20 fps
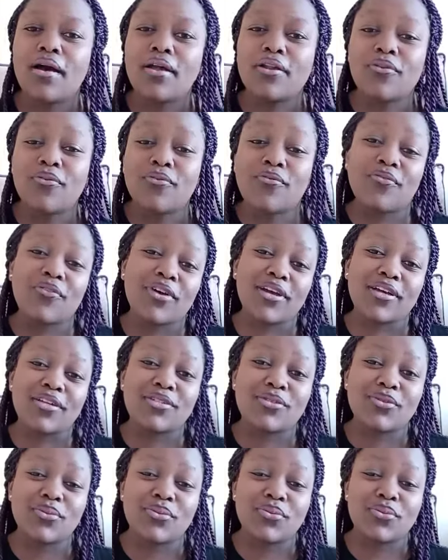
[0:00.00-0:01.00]
don't forget
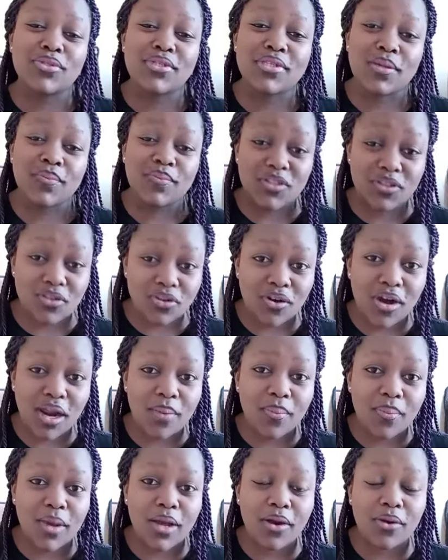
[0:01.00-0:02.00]
to
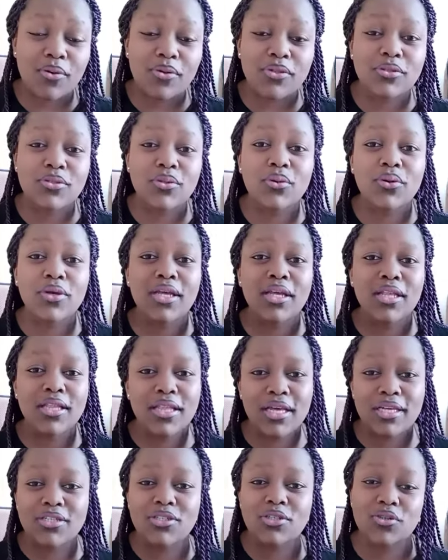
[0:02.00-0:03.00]
subscribe and also hit
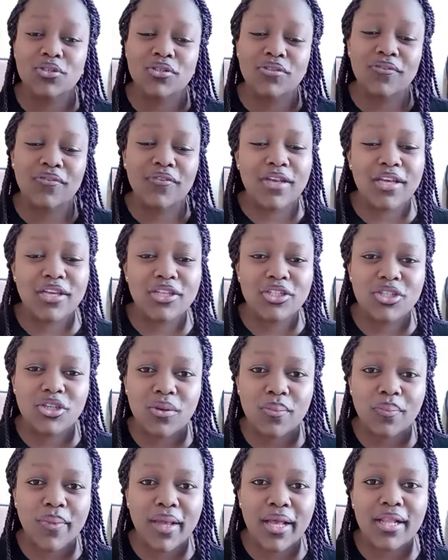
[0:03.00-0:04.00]
that
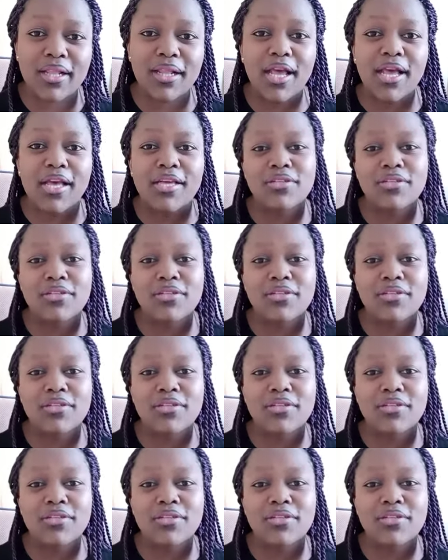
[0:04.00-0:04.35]
notification bell